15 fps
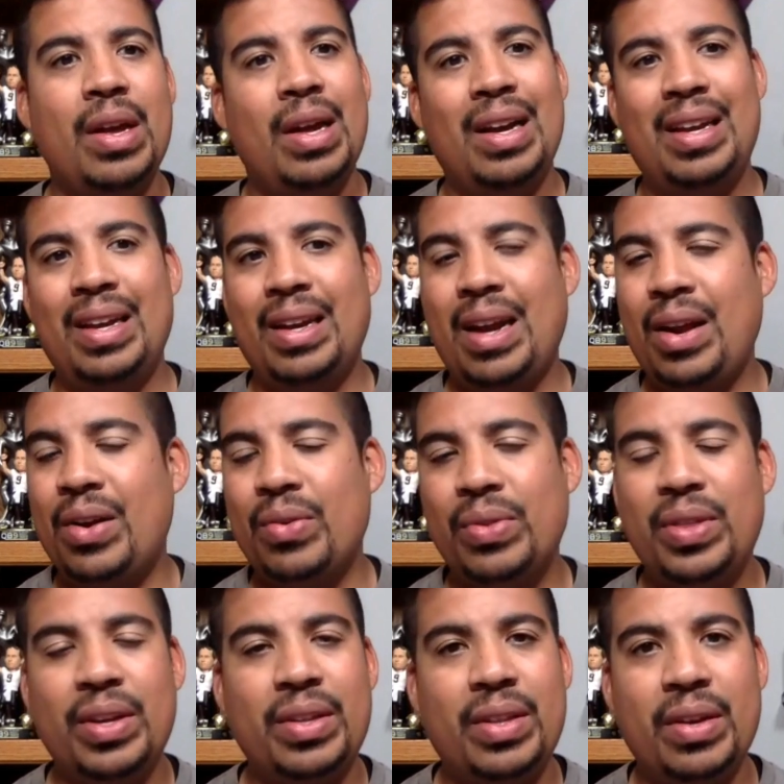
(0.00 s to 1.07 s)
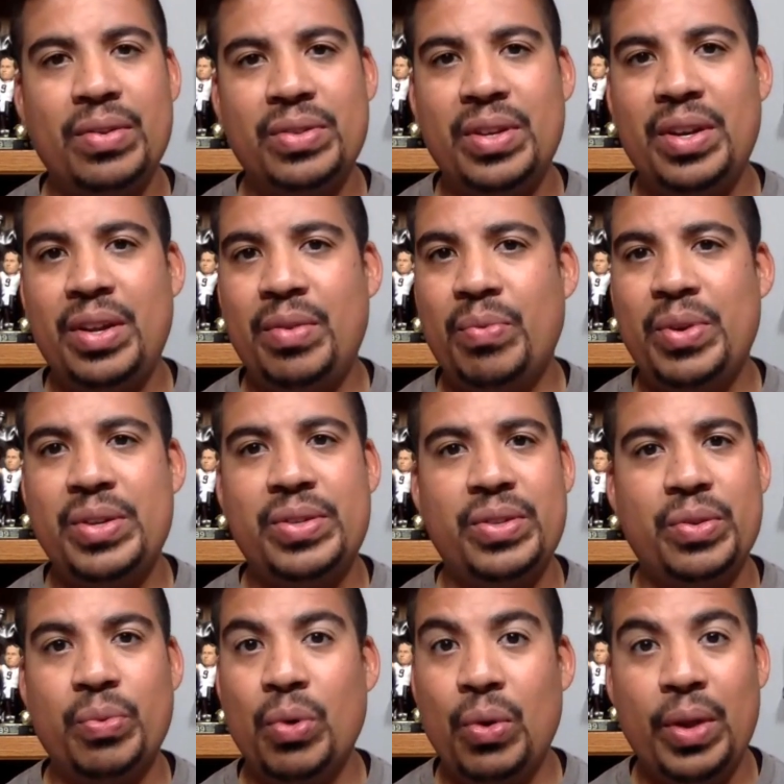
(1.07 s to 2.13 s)
Again, I don't think there's any reason
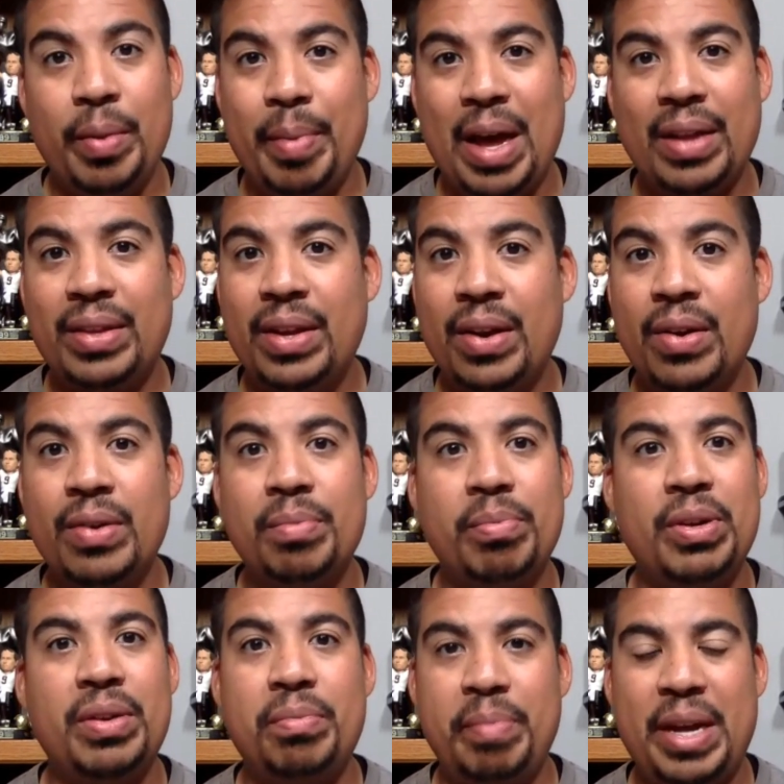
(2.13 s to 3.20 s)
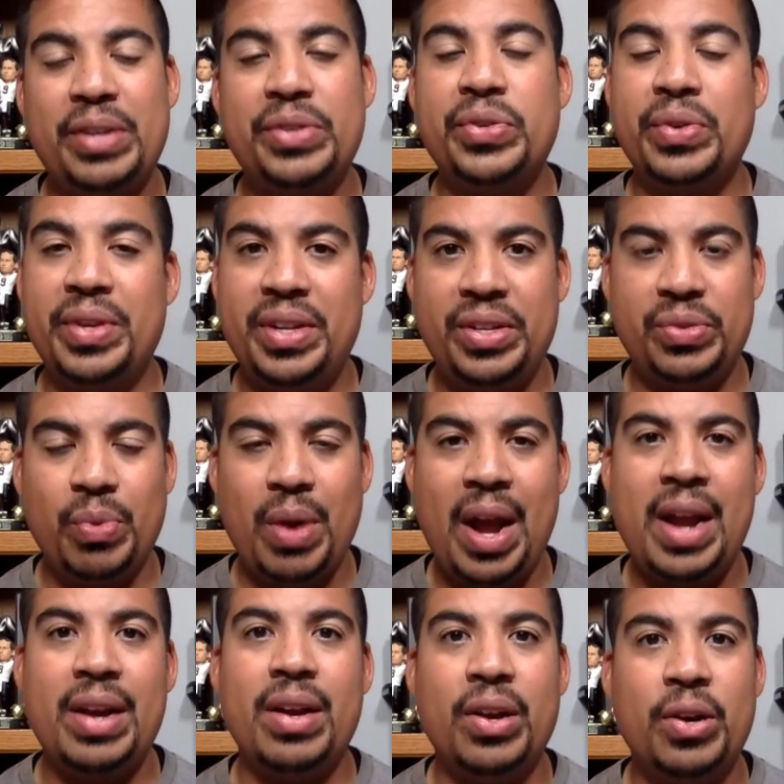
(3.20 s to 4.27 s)
to roll him out there, but make sure that he's
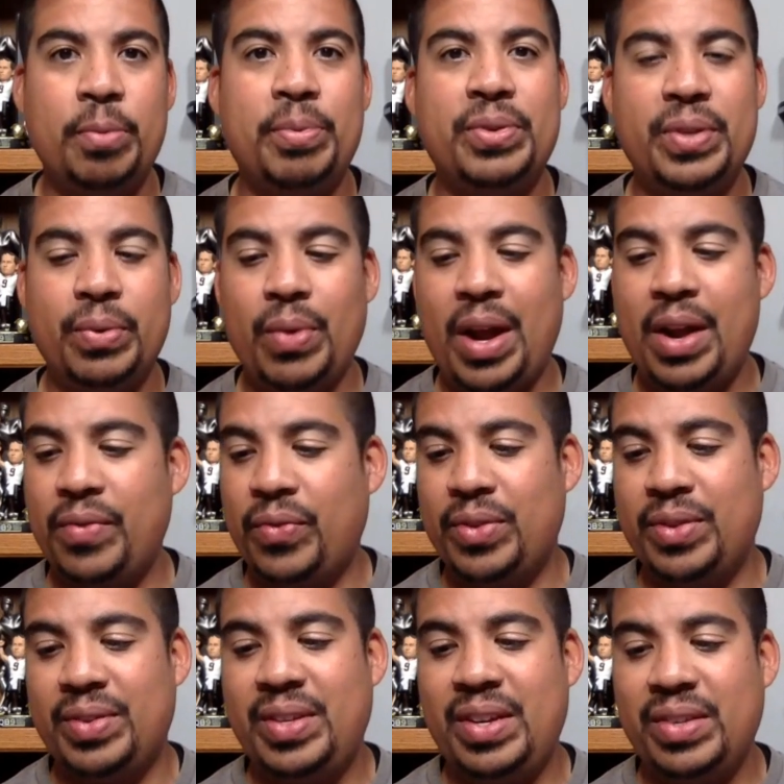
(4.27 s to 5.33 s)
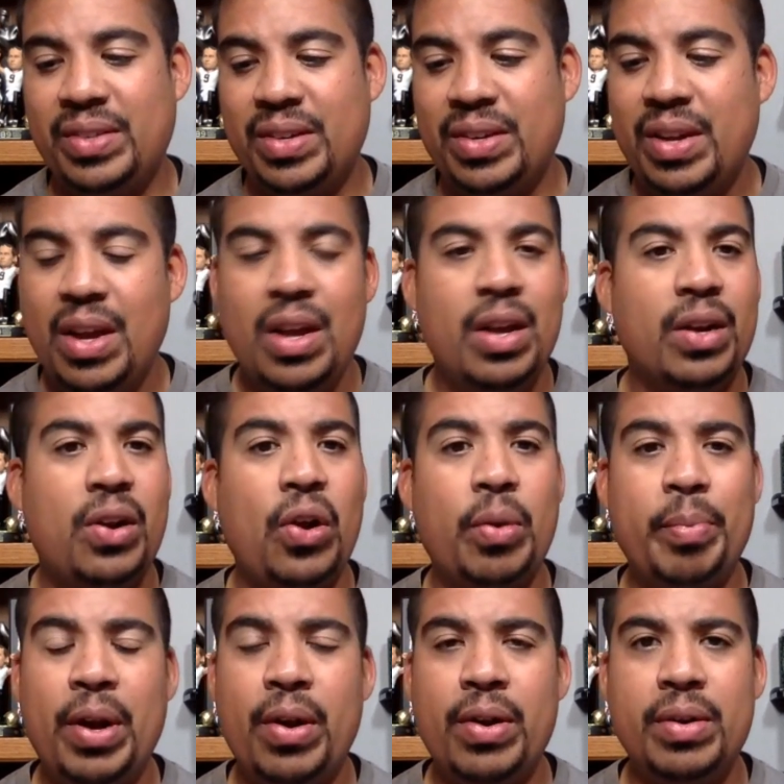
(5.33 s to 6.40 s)
right, 100% right for the season. Kirk
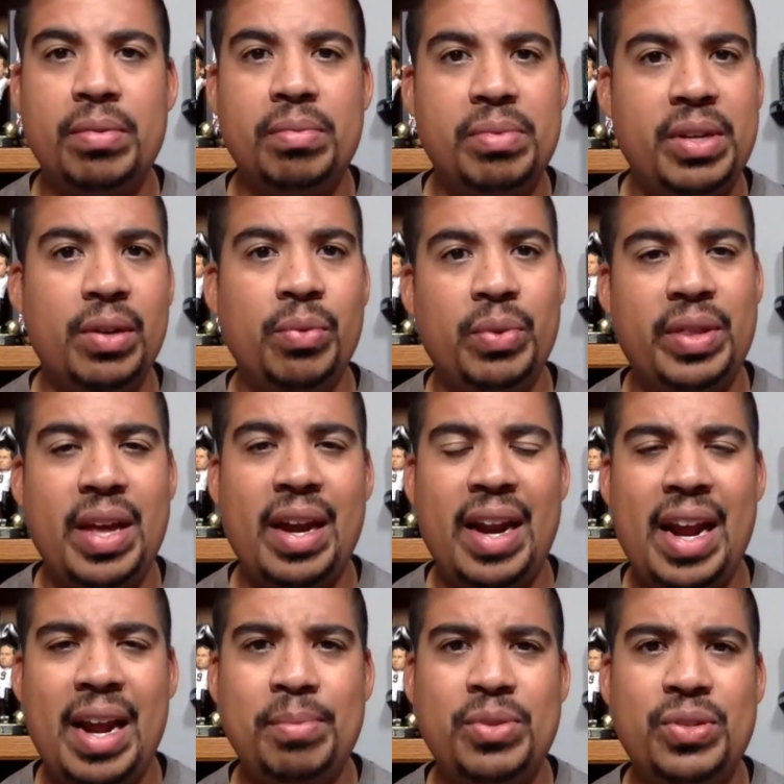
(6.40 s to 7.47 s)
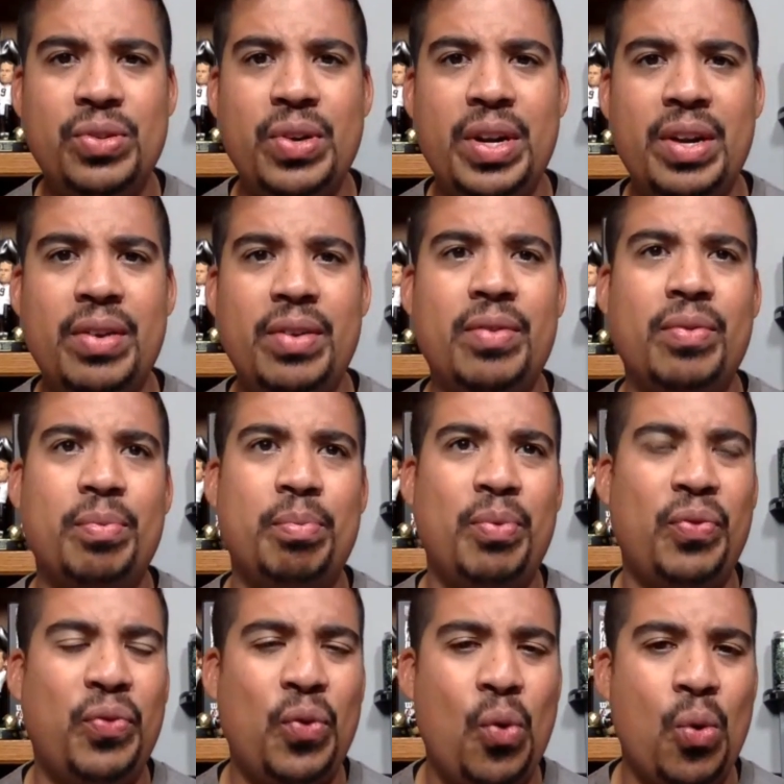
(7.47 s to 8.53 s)
Merritt dealing with that hamstring
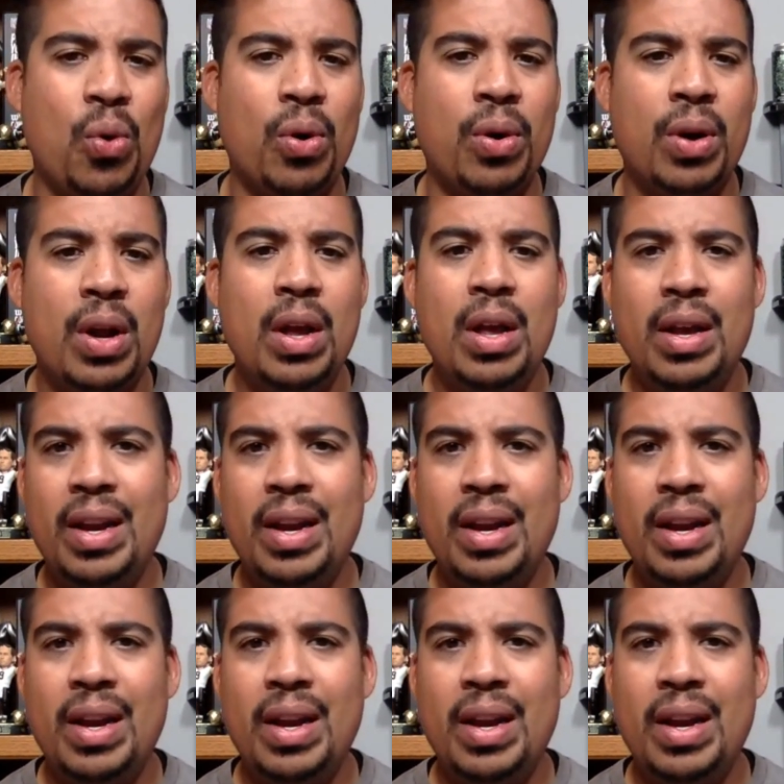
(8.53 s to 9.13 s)
before.